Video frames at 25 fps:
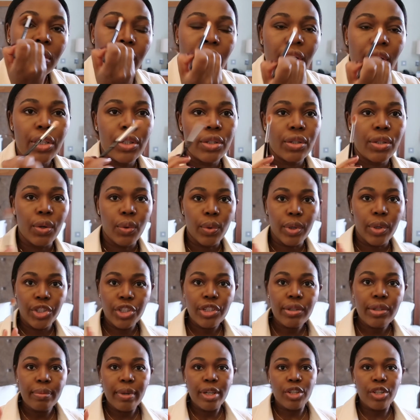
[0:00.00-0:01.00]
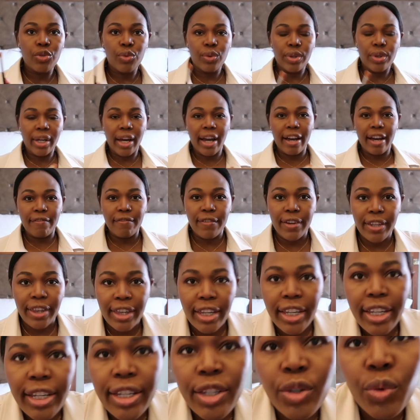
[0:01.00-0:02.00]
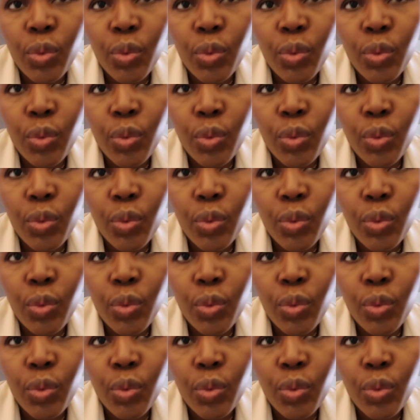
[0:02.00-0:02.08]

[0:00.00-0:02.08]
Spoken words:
So we just make sure that everything is